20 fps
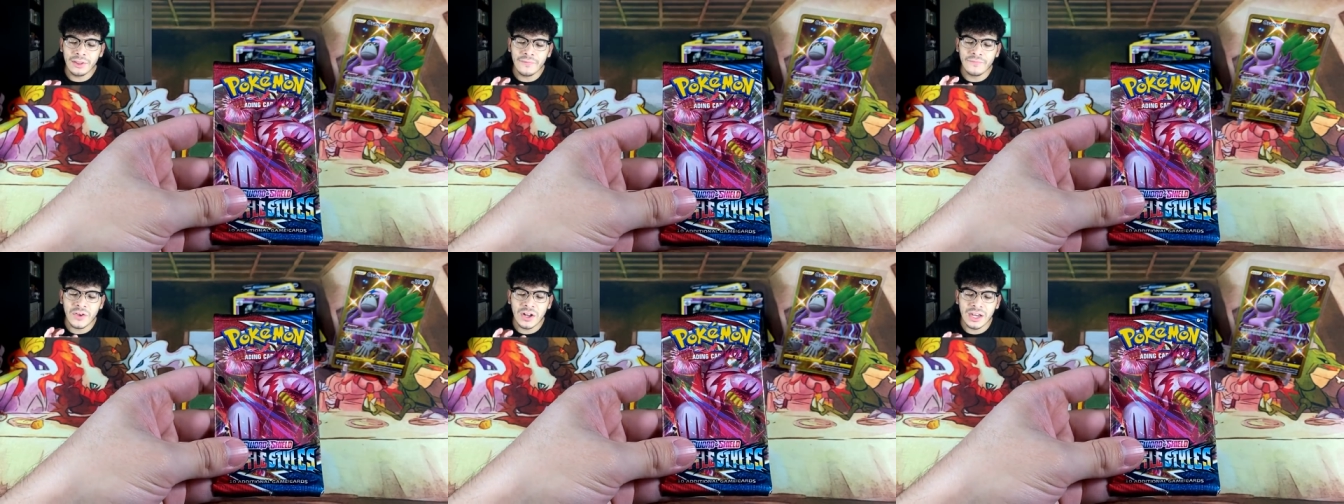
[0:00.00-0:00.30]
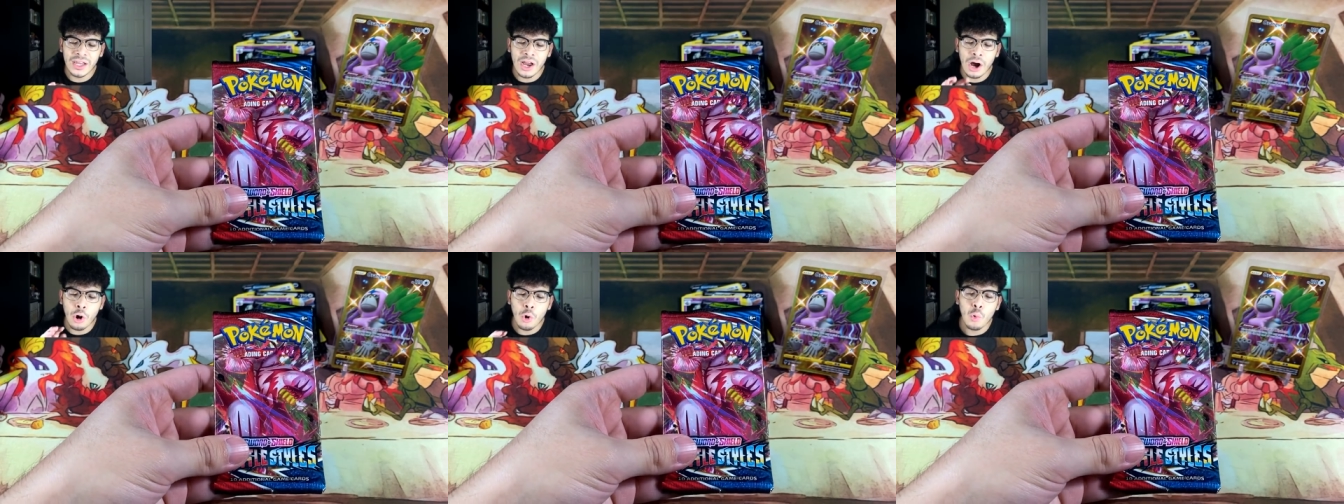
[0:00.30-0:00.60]
the
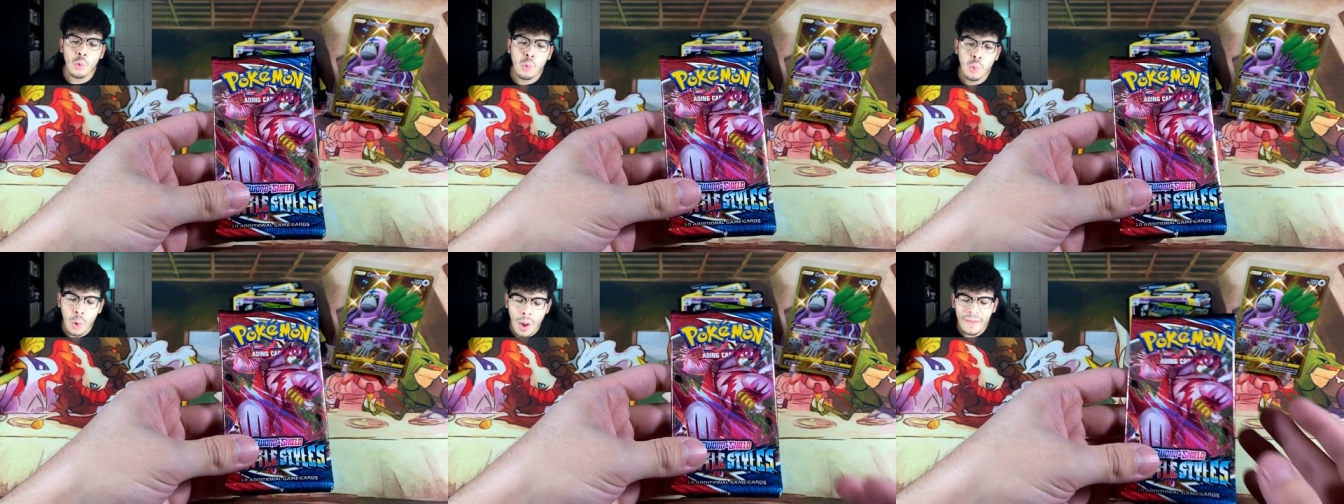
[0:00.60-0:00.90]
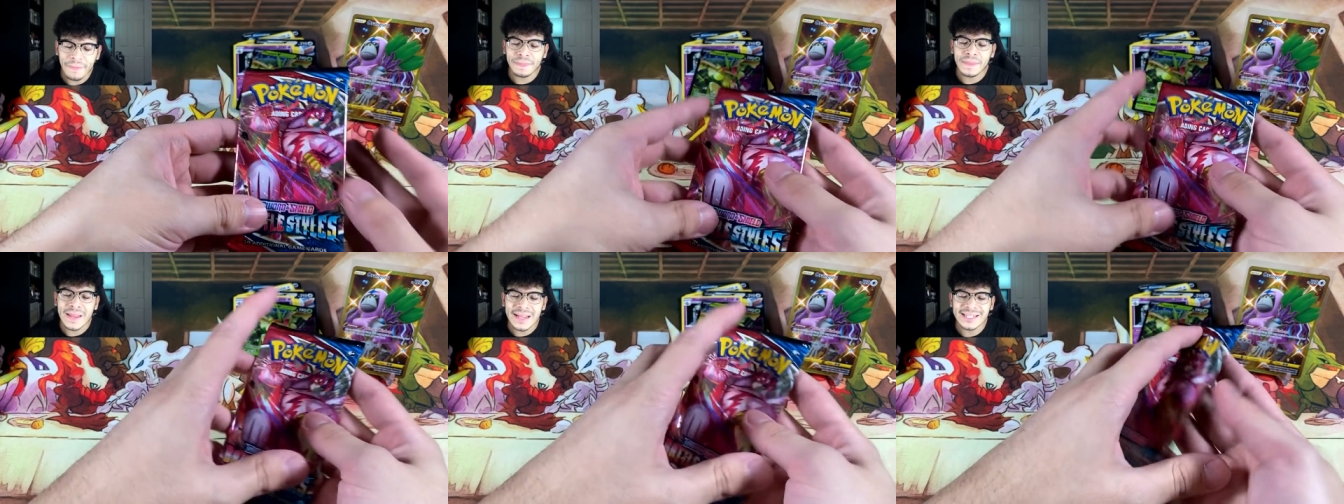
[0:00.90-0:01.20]
video
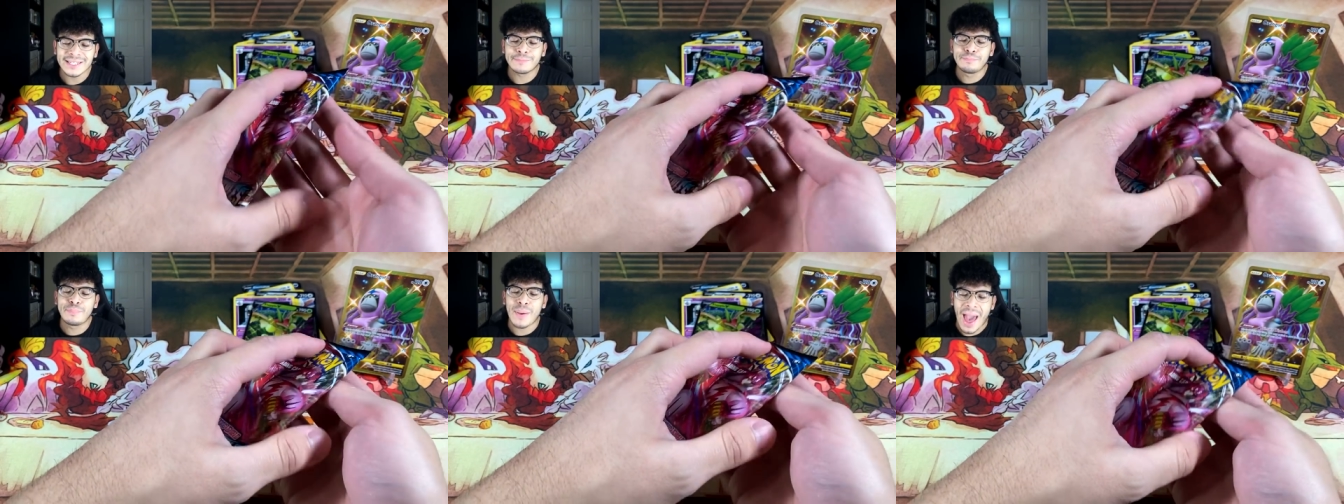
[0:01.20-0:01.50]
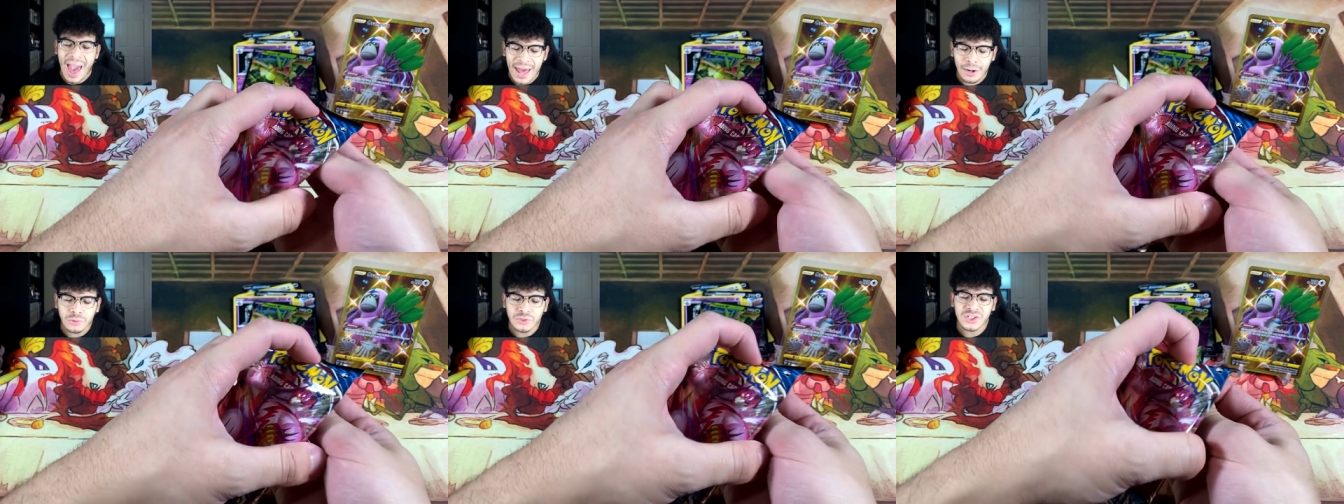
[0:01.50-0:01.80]
with this
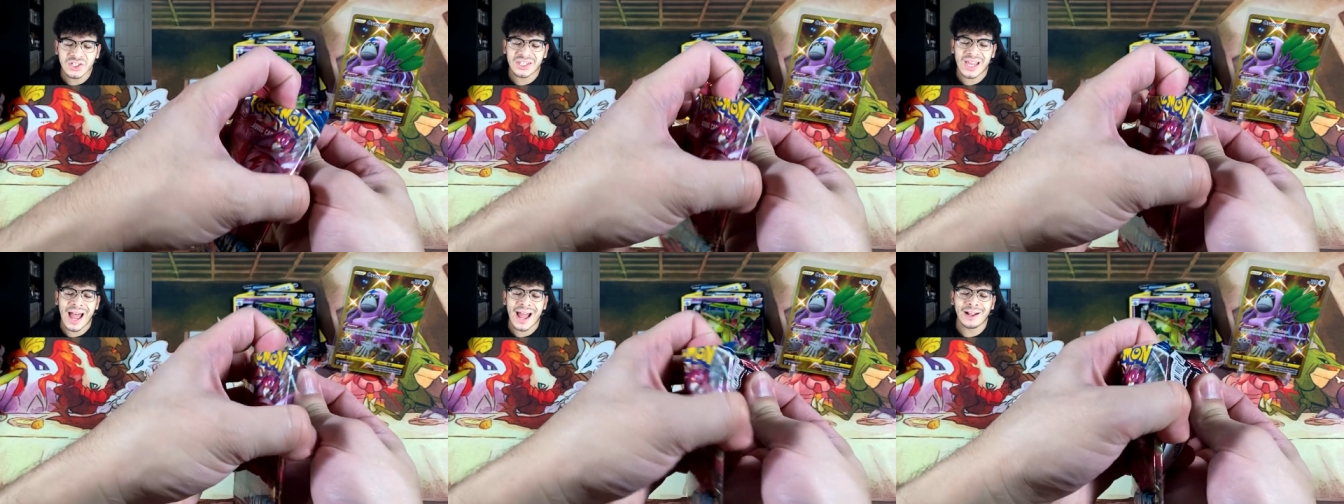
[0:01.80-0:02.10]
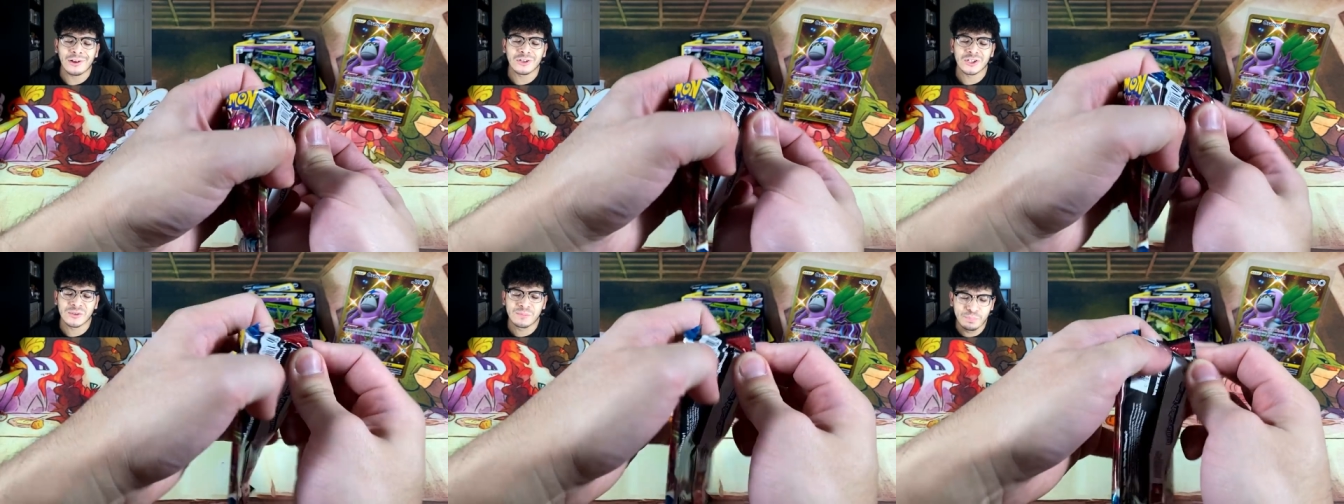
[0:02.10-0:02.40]
Battle
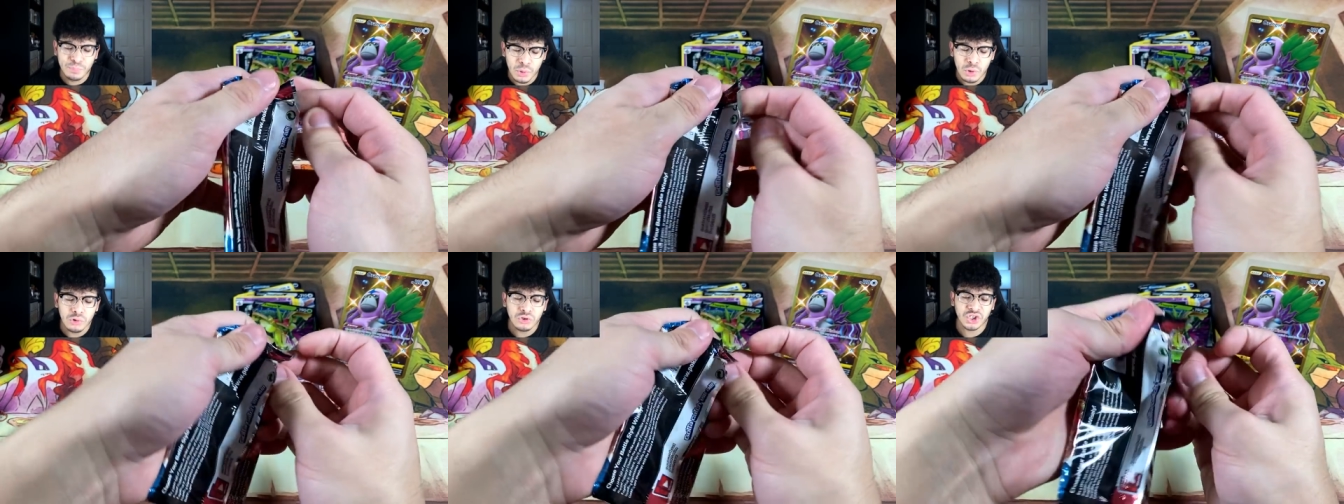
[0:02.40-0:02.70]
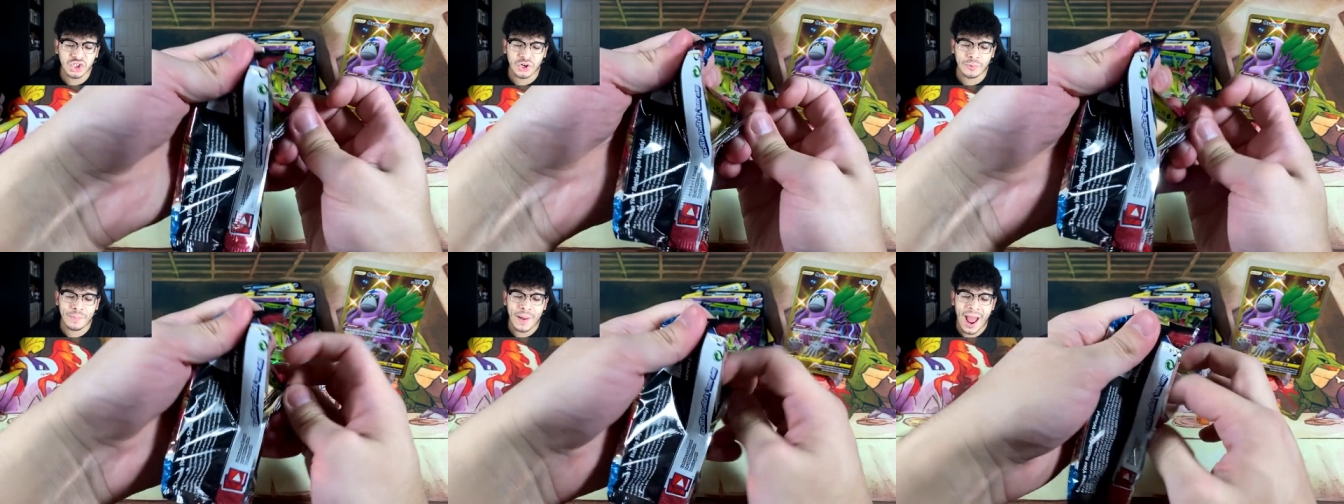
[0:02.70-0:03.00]
Styles
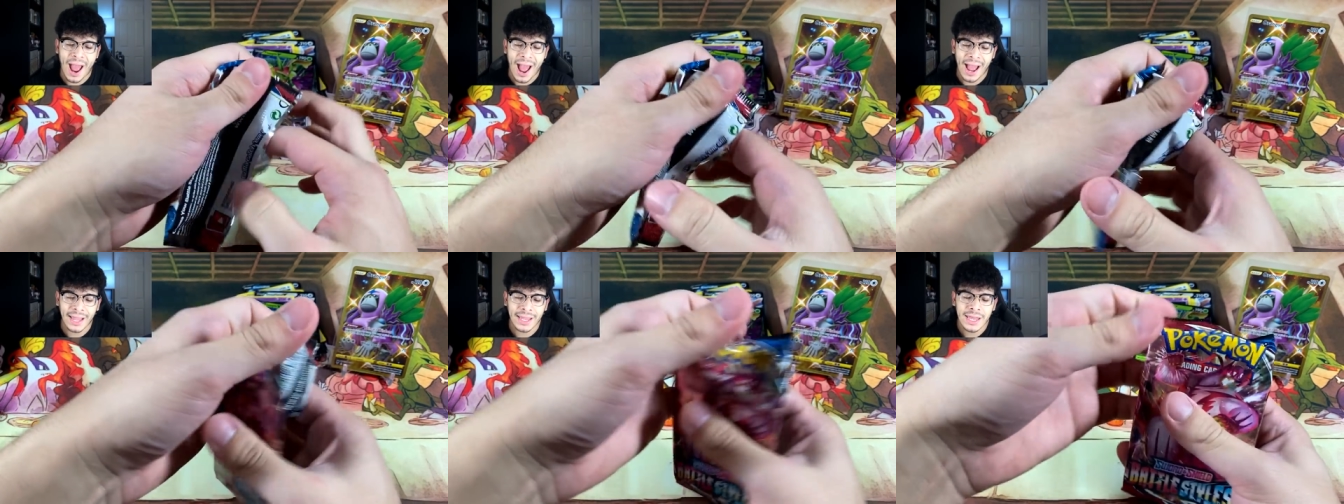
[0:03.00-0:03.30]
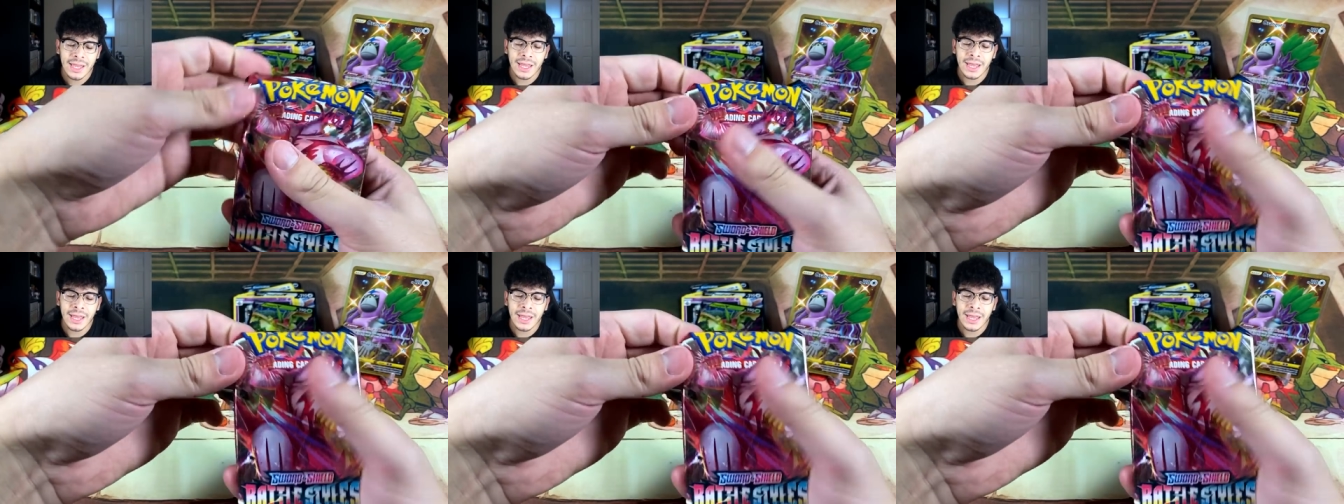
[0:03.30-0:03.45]
booster pack.